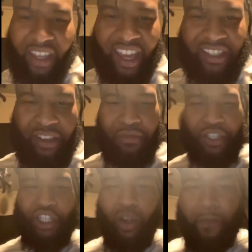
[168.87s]
he had some
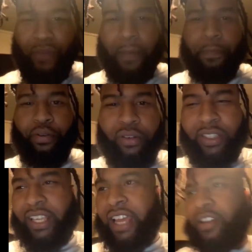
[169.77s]
short fat
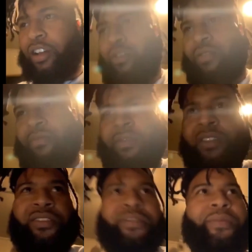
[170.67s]
that nigga with him.
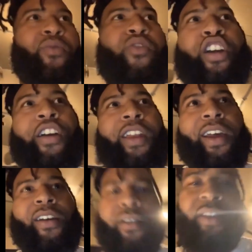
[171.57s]
Some nigga would care the
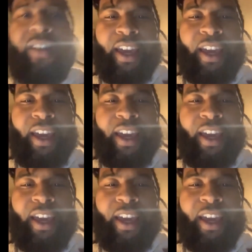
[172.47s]
hell.